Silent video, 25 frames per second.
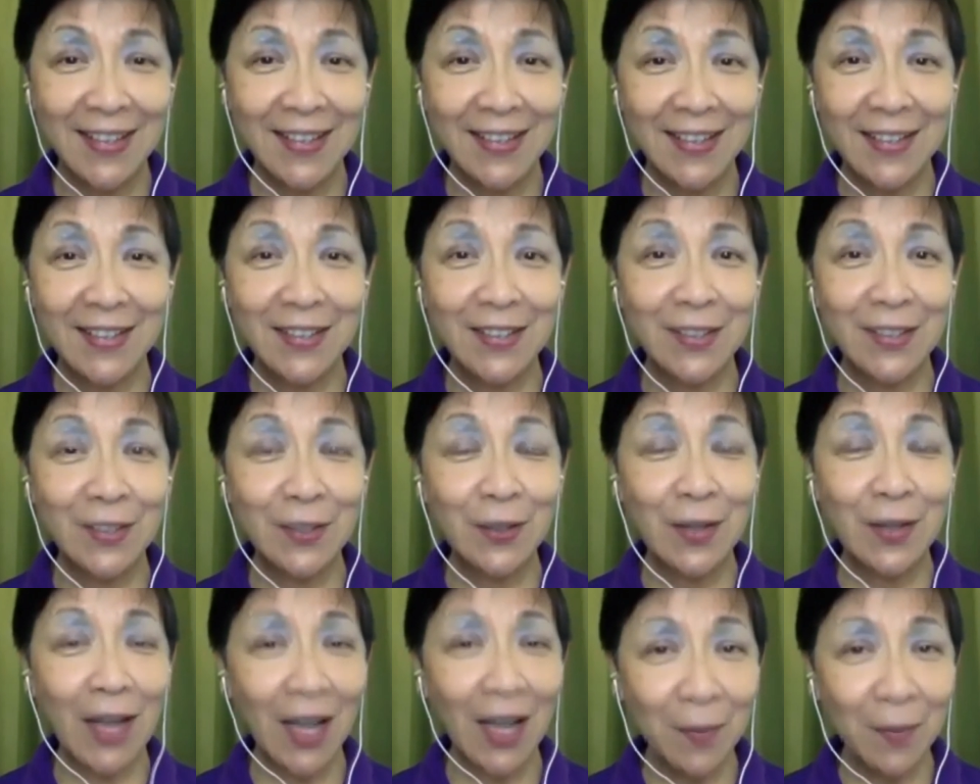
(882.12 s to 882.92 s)

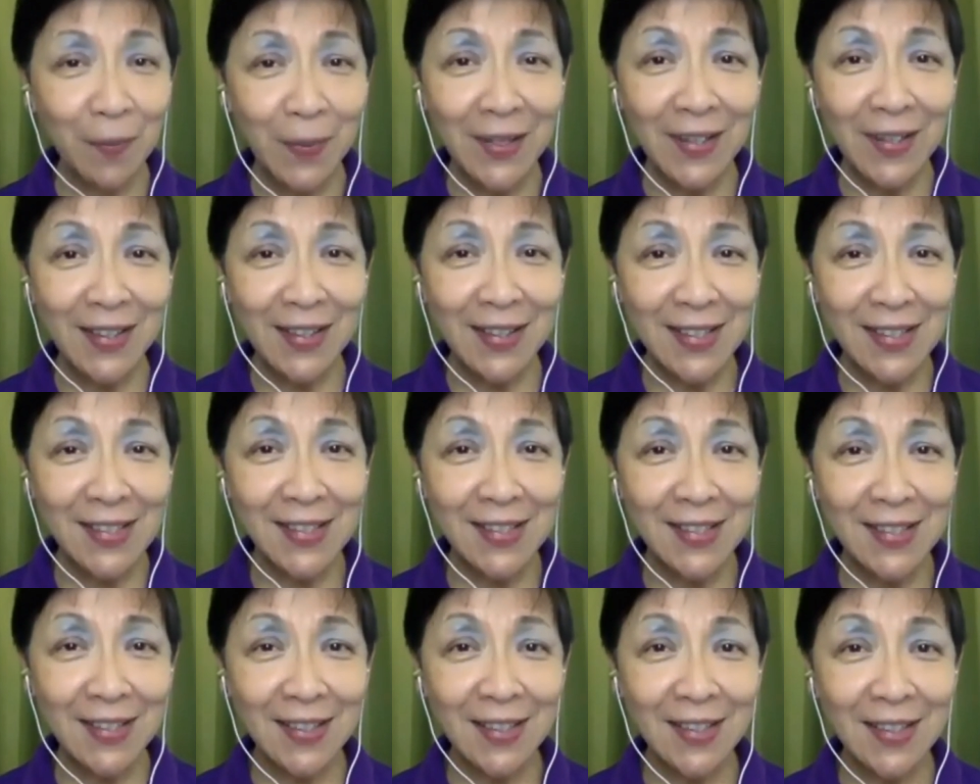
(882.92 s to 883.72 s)
So
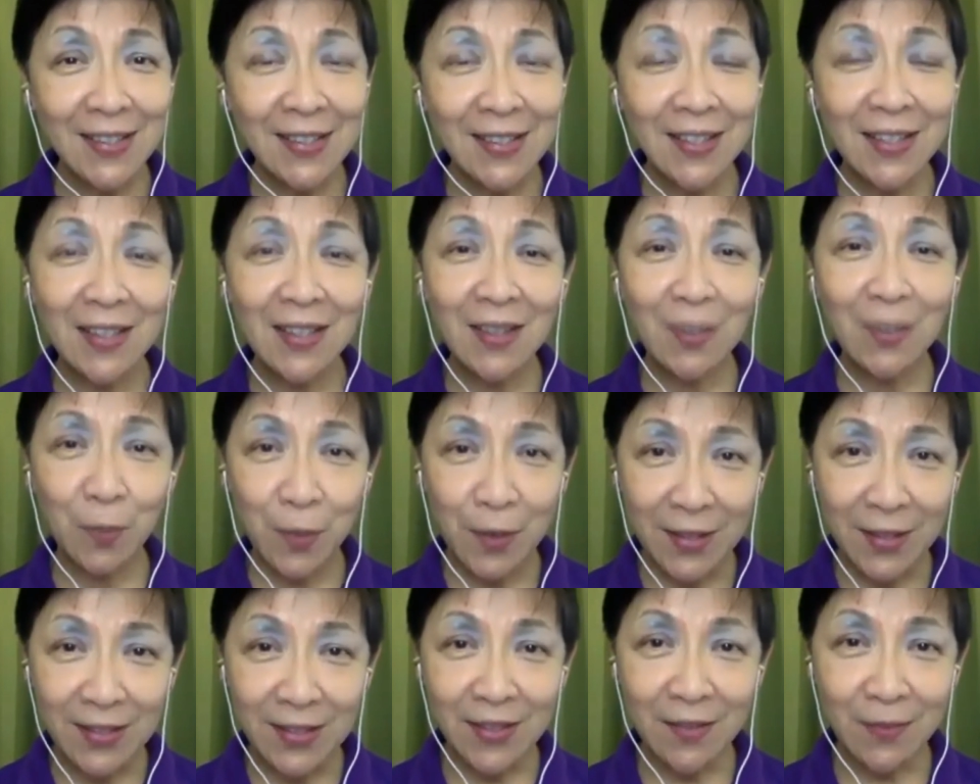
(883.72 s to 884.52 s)
happiness is in the
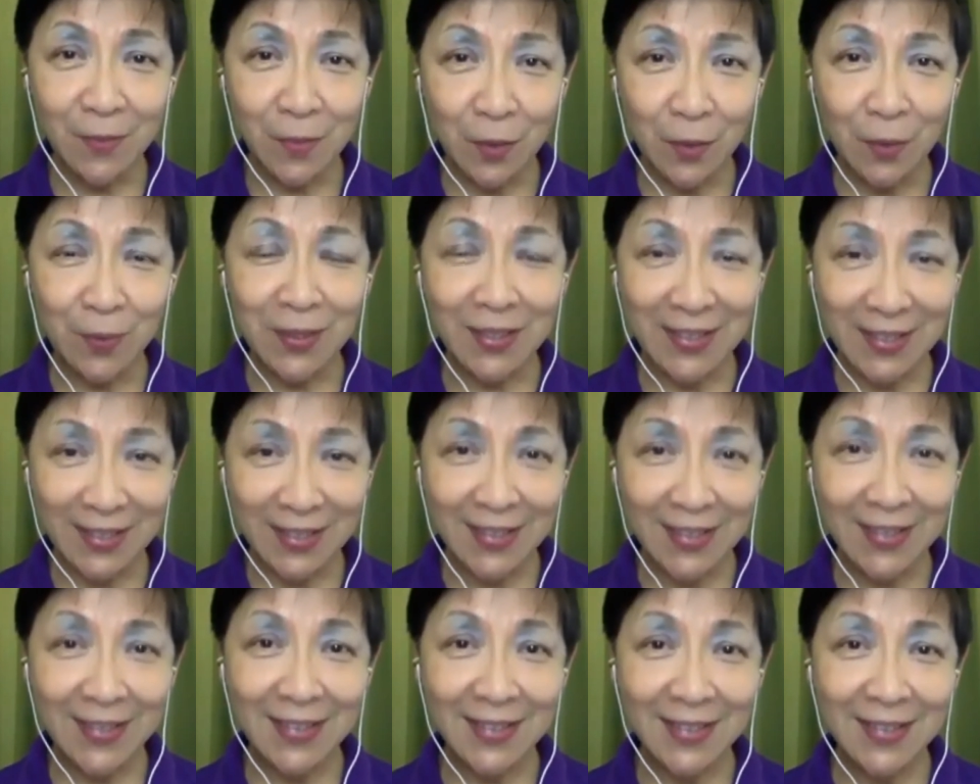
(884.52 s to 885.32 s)
present
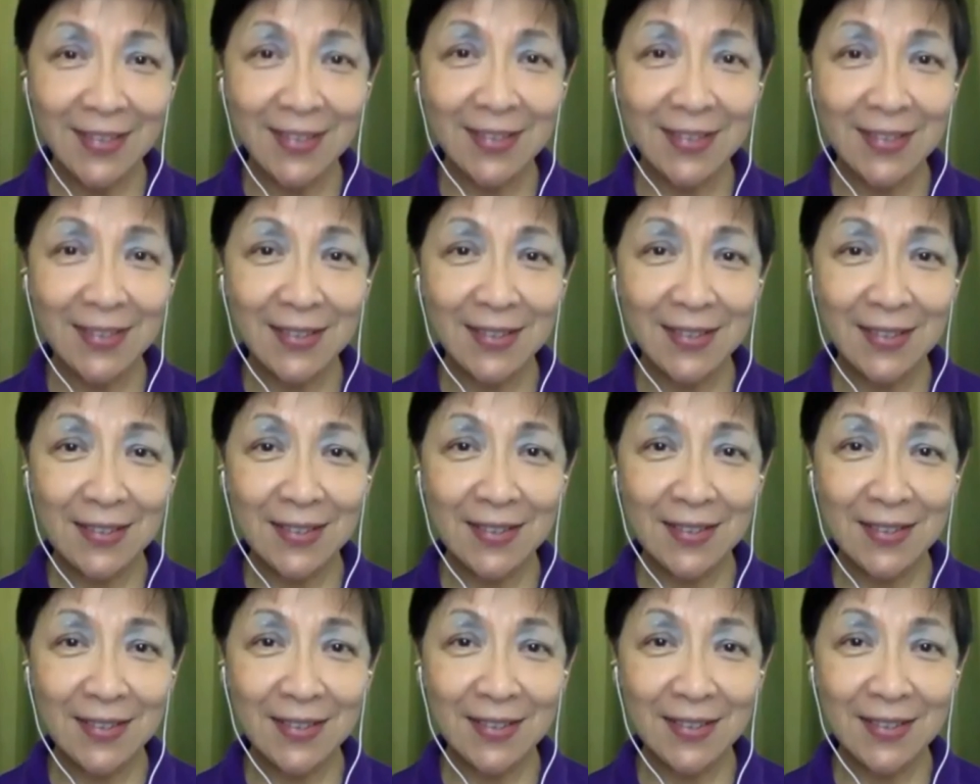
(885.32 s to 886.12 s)
moment,
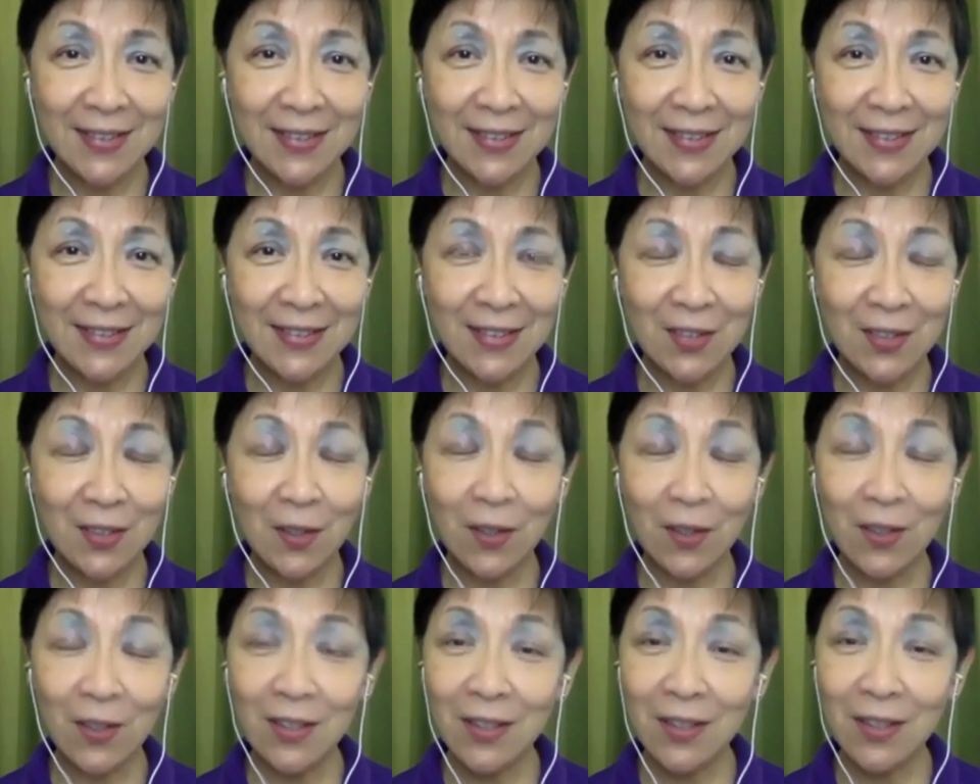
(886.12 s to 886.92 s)

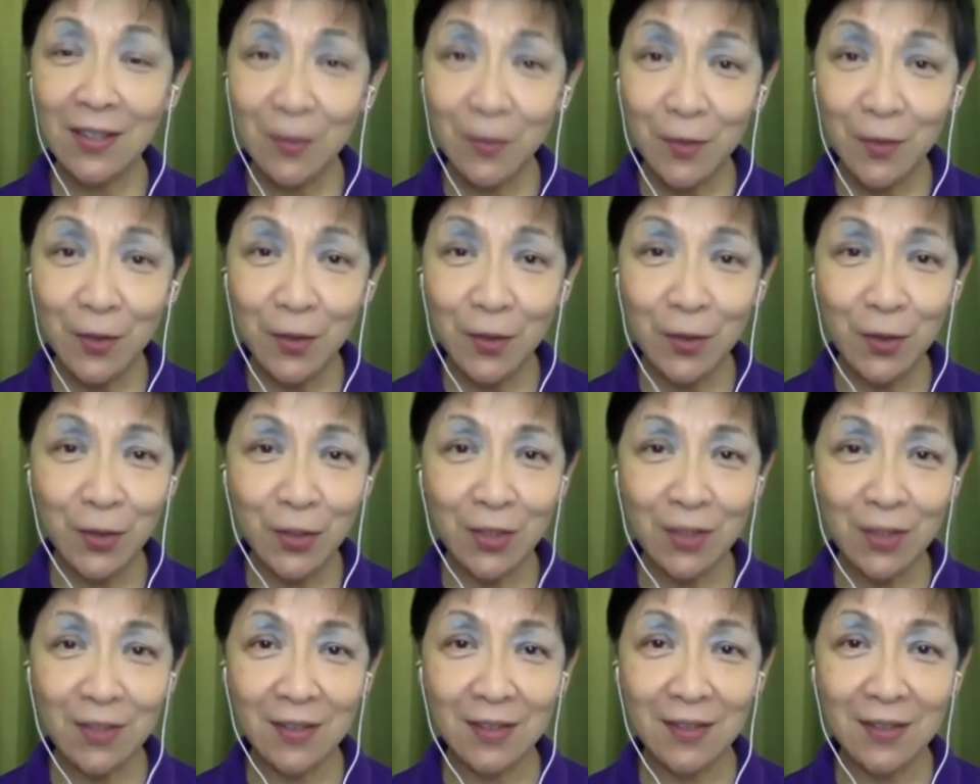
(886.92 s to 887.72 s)
not in the
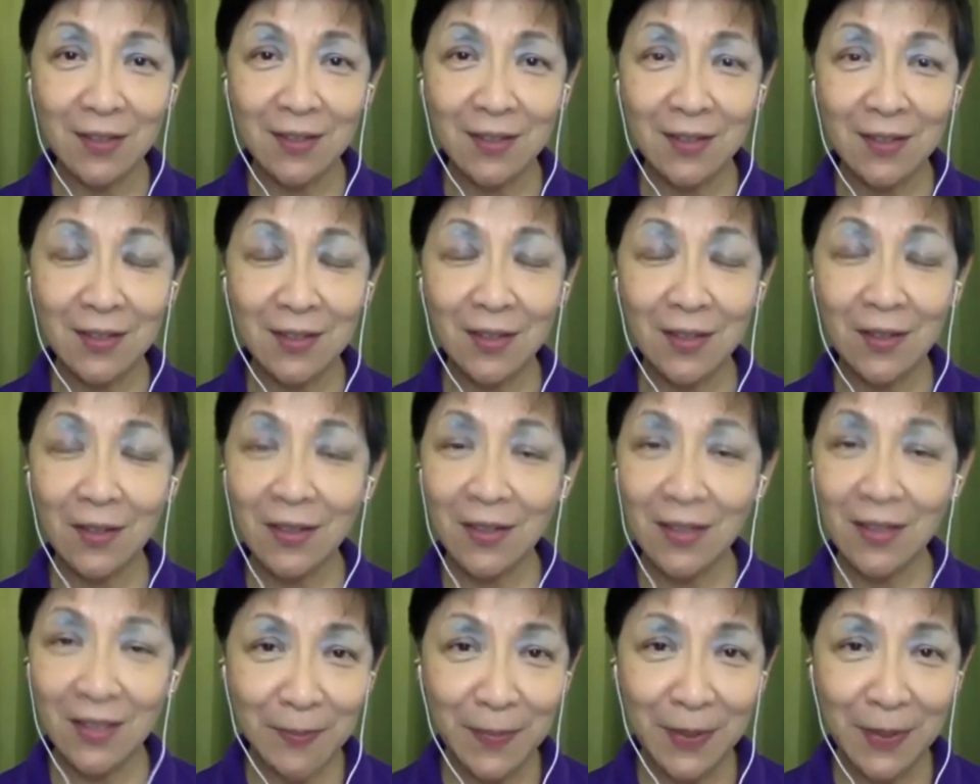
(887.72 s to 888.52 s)
future,
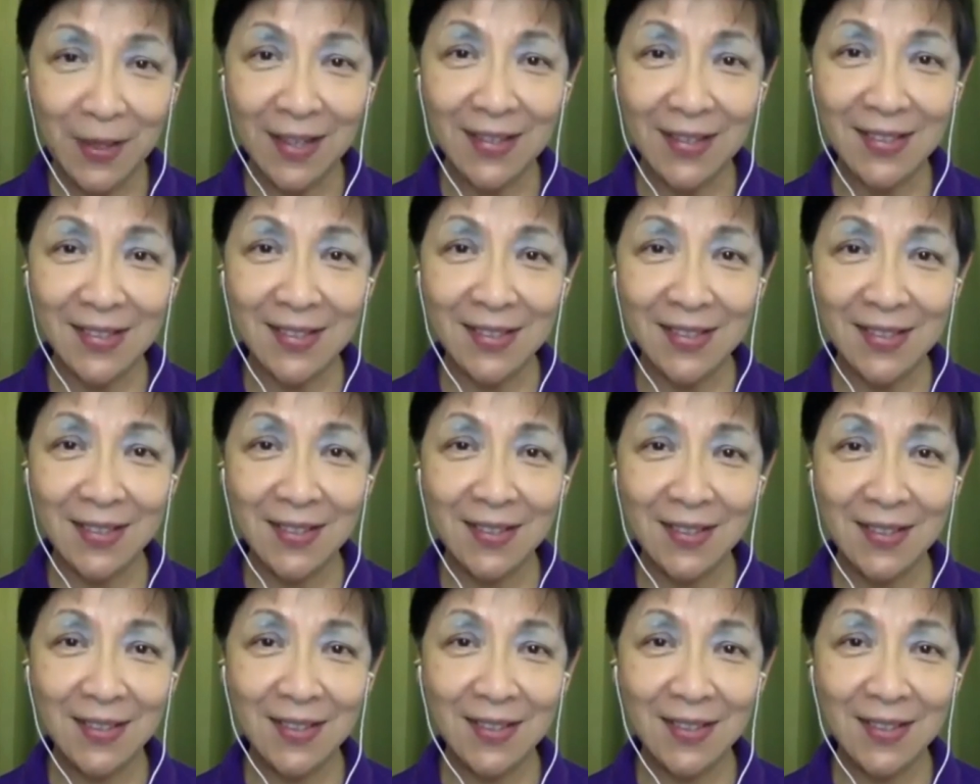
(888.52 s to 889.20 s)
not in the past.